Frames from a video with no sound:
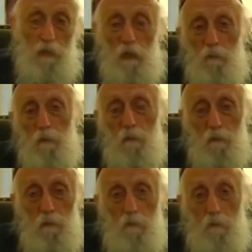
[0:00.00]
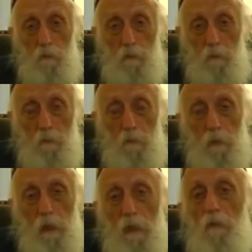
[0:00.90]
an hour at the most.
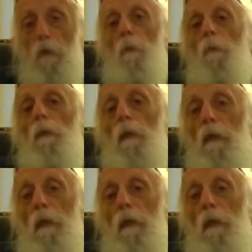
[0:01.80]
So,